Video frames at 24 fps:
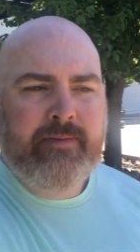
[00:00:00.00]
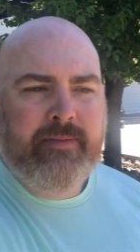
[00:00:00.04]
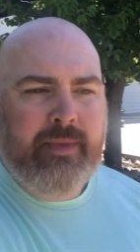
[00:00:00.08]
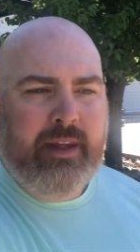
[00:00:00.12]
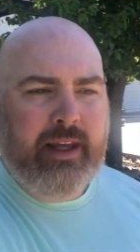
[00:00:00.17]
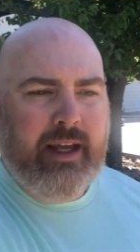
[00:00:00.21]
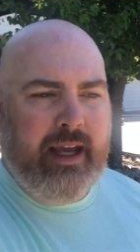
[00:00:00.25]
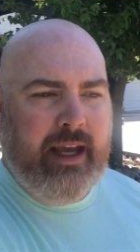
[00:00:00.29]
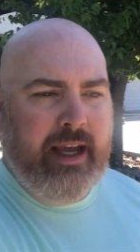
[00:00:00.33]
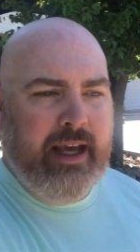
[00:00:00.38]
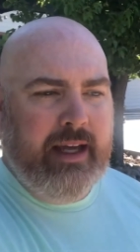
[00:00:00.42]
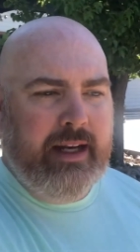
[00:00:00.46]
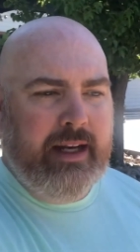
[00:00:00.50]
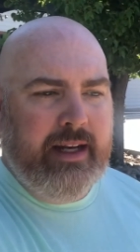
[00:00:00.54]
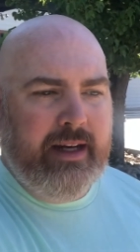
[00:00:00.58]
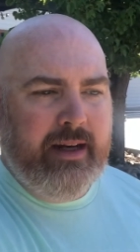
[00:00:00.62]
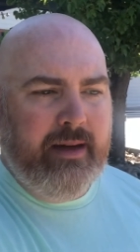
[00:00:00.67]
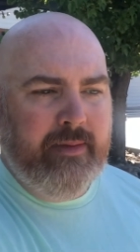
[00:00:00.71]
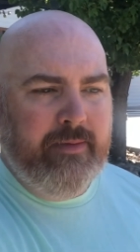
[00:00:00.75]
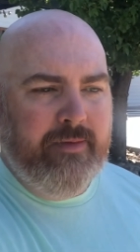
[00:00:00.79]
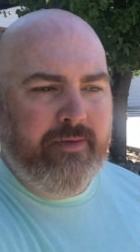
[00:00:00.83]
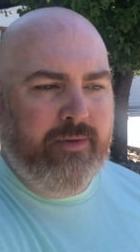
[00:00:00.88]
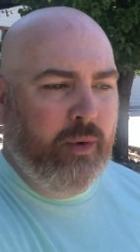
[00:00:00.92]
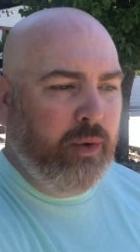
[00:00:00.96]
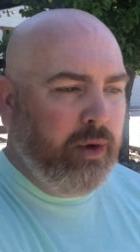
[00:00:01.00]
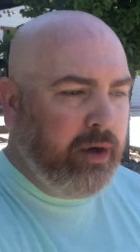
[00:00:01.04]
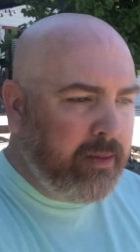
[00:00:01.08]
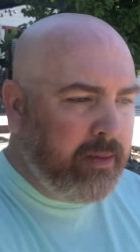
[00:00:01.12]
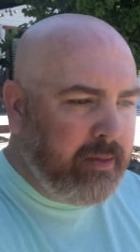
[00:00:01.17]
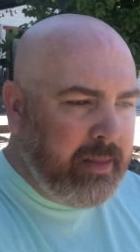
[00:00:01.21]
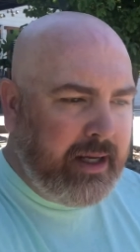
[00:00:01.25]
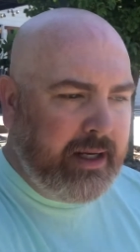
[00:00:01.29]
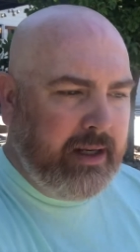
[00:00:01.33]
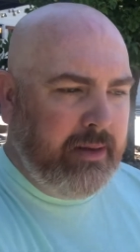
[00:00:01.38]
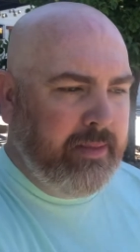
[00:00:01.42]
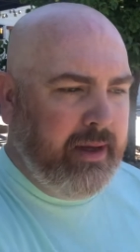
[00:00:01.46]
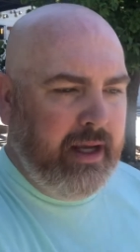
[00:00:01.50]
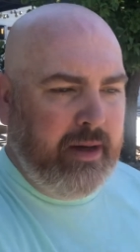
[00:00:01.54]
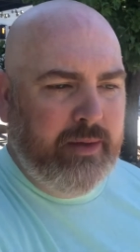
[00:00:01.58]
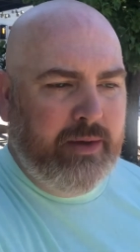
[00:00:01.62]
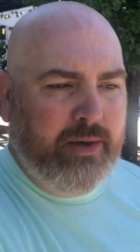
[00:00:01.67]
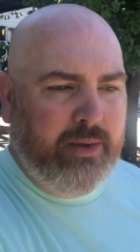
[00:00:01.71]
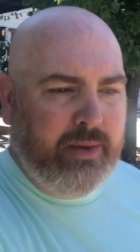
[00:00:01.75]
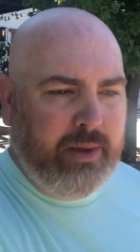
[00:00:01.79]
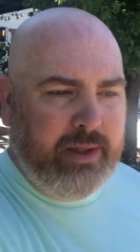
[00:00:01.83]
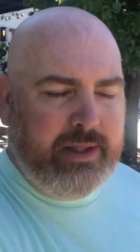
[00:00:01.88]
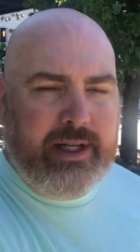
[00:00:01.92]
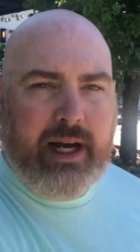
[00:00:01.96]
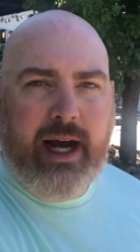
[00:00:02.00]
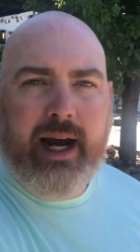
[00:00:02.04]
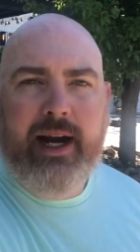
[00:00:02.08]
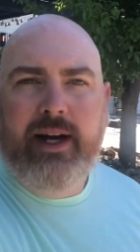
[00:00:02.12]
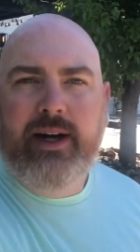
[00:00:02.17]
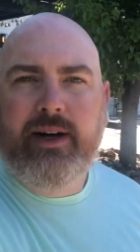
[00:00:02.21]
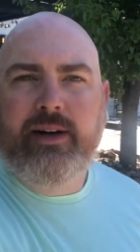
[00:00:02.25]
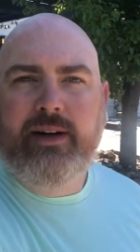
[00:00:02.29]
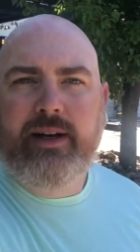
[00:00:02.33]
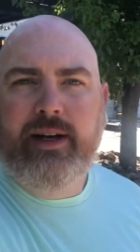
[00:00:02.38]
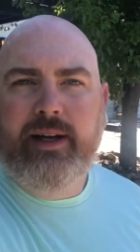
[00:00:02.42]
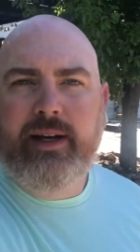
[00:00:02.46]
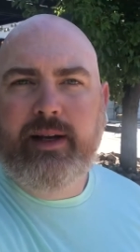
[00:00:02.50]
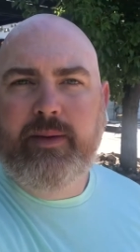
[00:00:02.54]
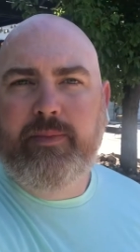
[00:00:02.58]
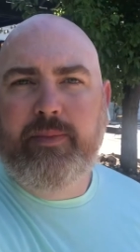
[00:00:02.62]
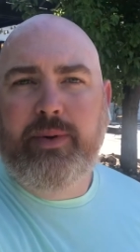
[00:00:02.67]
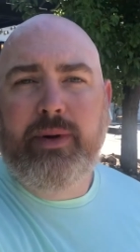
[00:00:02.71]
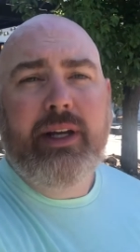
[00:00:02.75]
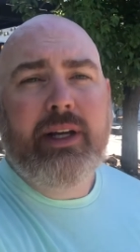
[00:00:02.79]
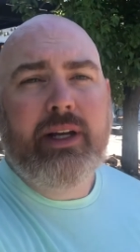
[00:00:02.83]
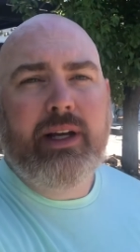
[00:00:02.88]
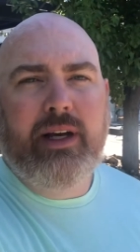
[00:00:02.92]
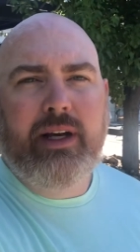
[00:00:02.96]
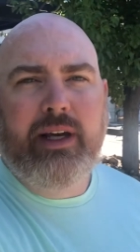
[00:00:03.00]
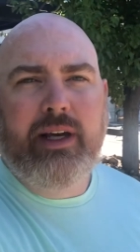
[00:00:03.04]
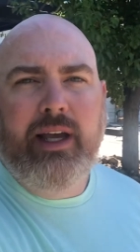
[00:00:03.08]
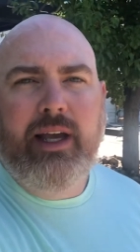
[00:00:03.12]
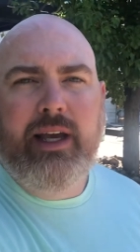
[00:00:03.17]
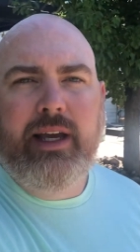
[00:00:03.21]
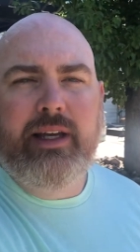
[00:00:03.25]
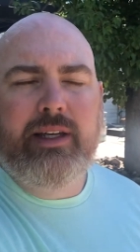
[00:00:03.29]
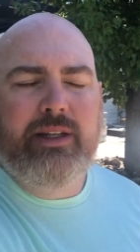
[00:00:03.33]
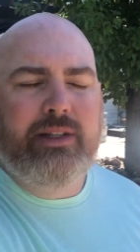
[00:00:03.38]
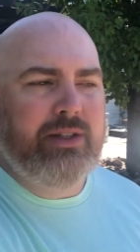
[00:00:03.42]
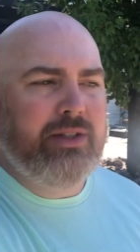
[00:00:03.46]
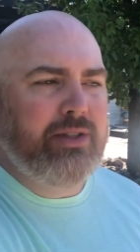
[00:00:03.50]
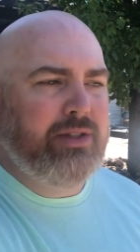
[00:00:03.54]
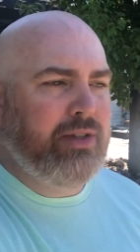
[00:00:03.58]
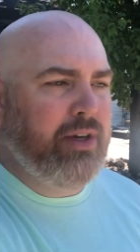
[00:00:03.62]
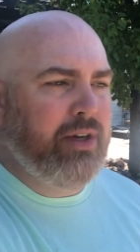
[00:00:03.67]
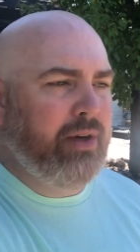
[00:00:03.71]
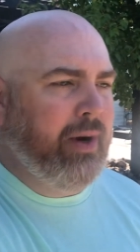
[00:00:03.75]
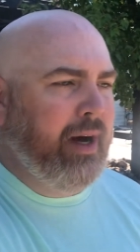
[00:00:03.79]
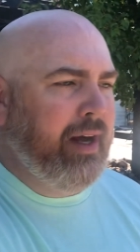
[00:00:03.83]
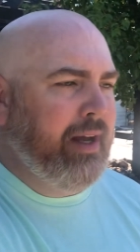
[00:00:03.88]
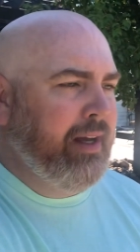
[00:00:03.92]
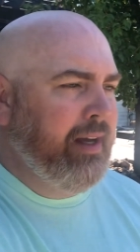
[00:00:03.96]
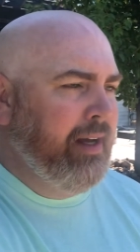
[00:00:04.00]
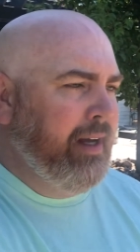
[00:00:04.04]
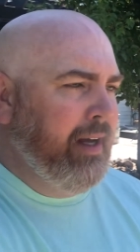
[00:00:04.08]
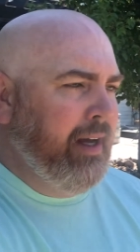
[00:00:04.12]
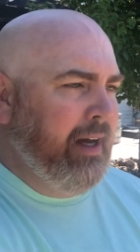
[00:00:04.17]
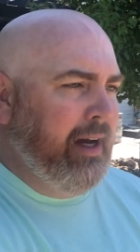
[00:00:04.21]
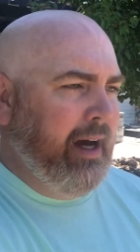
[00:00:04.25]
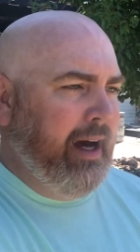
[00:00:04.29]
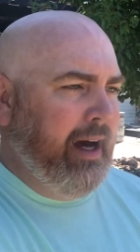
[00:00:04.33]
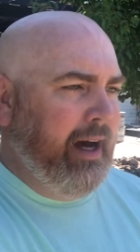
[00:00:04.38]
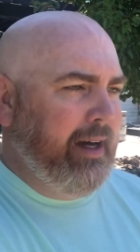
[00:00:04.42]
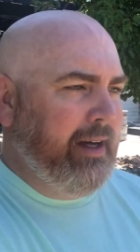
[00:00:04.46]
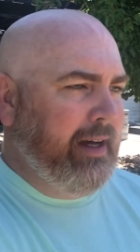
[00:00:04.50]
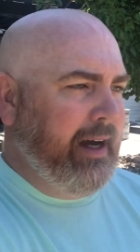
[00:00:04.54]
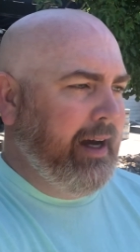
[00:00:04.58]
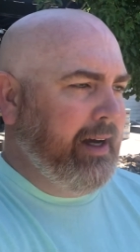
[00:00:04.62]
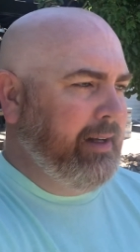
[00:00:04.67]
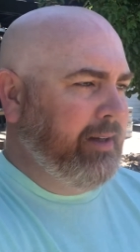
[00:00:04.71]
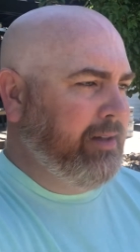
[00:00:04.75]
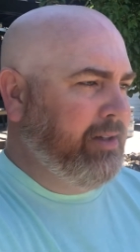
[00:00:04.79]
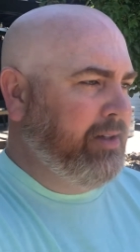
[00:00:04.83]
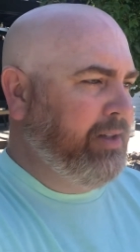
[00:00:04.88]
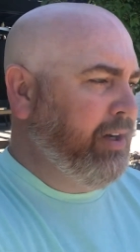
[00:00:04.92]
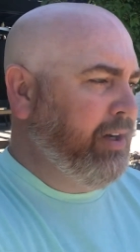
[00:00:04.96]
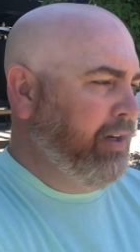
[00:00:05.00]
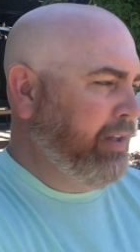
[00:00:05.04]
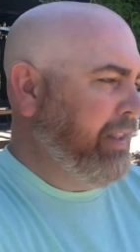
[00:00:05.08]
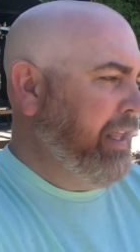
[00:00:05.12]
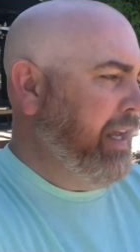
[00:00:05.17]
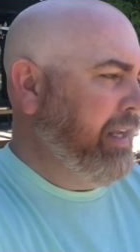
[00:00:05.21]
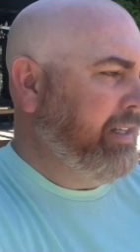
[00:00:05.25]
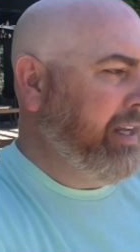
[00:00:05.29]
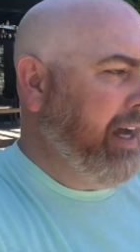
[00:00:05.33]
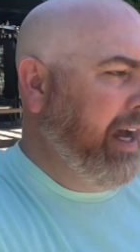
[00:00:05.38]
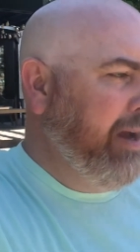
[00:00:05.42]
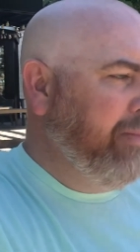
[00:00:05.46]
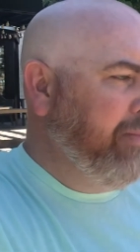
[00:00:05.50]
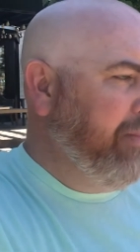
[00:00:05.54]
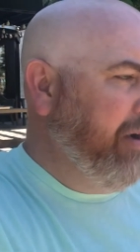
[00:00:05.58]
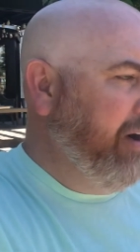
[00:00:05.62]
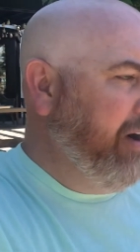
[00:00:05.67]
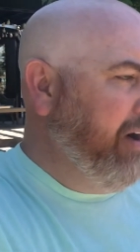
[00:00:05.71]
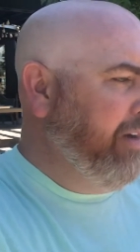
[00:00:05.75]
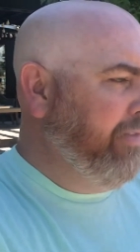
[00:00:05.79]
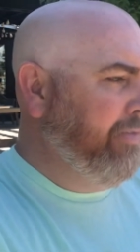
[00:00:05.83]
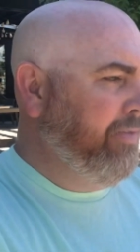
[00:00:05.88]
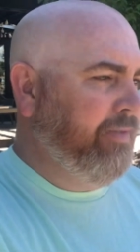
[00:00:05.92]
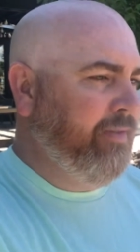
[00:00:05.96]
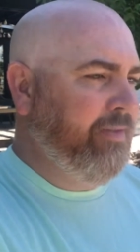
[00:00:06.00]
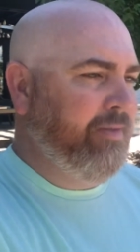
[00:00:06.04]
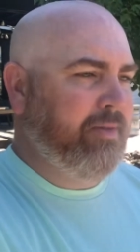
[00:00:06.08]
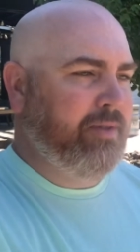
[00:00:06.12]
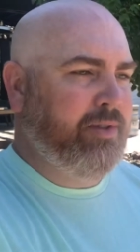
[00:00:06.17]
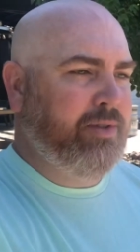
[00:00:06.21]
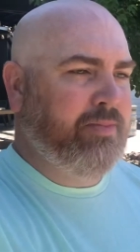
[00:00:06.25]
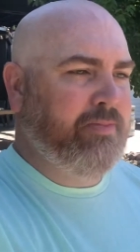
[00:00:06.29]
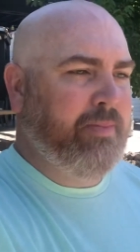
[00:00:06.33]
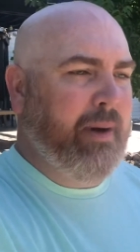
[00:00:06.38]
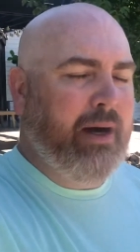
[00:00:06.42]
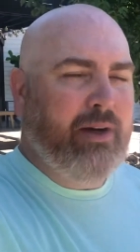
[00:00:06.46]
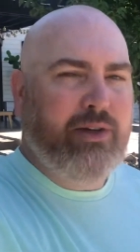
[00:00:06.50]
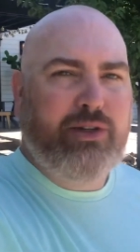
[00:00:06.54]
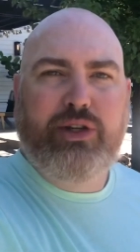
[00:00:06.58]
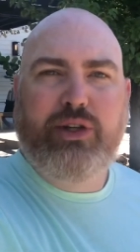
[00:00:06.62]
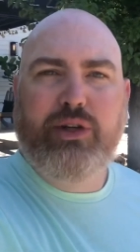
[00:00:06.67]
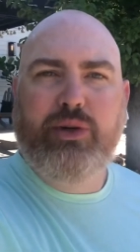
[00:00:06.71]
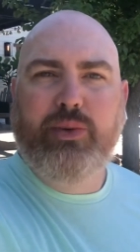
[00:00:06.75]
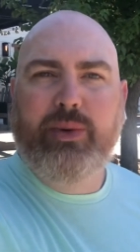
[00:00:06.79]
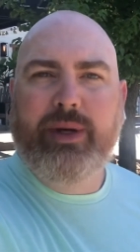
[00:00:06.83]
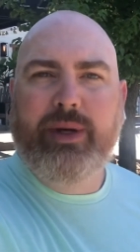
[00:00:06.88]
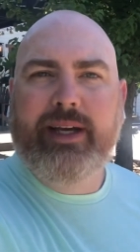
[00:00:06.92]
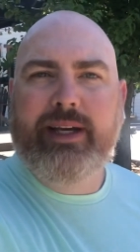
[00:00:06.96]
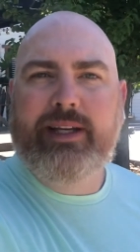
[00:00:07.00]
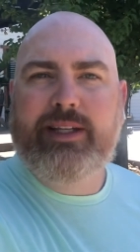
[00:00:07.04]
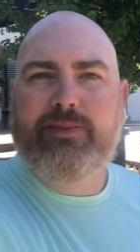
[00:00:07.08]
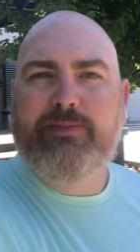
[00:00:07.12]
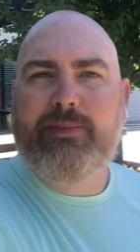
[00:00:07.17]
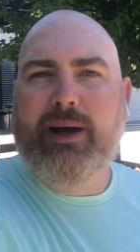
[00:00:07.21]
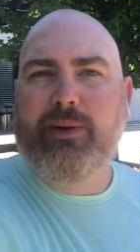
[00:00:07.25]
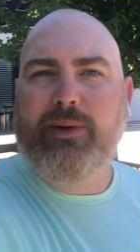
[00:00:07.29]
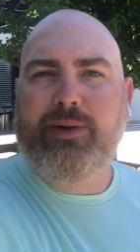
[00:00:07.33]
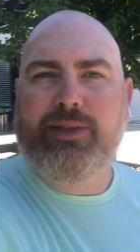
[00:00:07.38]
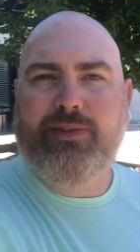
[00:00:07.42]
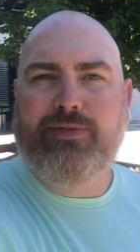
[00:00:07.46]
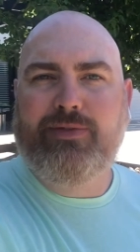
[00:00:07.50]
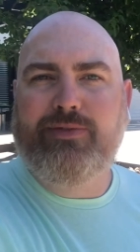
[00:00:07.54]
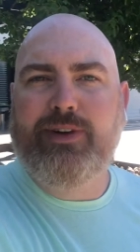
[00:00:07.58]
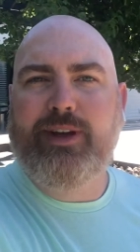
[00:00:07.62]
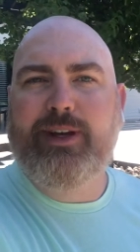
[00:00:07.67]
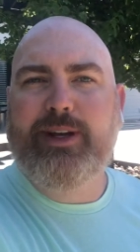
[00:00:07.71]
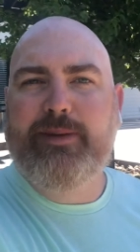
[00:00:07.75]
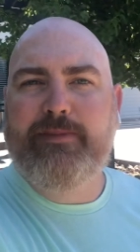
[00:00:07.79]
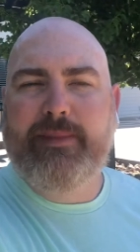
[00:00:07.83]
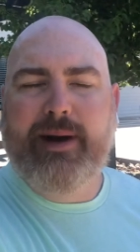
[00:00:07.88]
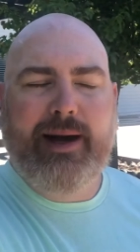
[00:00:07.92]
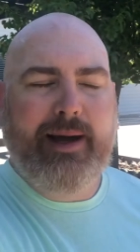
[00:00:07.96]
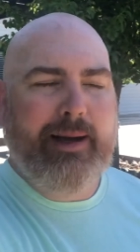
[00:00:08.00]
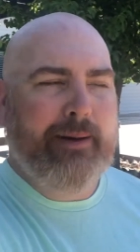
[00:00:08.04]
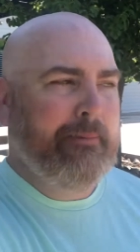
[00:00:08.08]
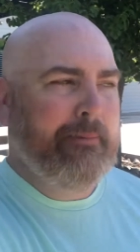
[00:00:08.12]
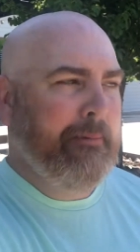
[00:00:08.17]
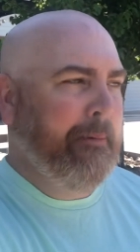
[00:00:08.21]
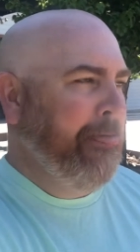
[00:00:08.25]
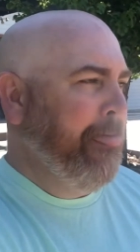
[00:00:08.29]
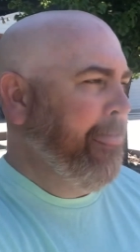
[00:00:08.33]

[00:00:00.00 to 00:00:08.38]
and it afforded me to be able to retire at a pretty young age. And so I, I, I took that time off about two weeks, met with a friend of mine.